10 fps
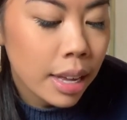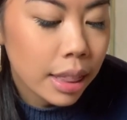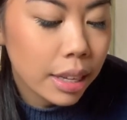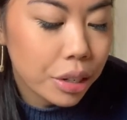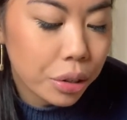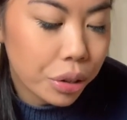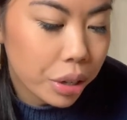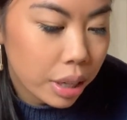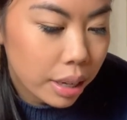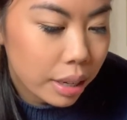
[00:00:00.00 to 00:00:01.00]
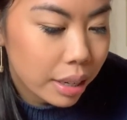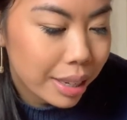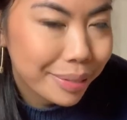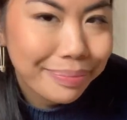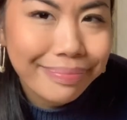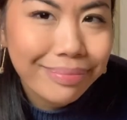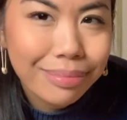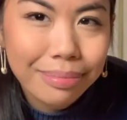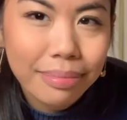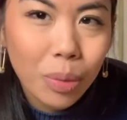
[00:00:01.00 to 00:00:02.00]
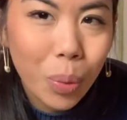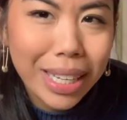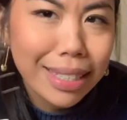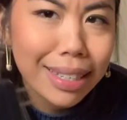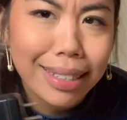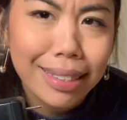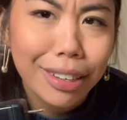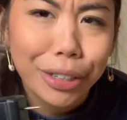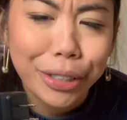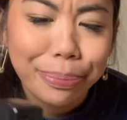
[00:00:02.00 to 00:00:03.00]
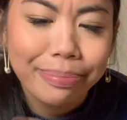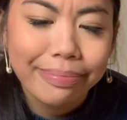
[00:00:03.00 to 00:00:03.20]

little, what is this? Little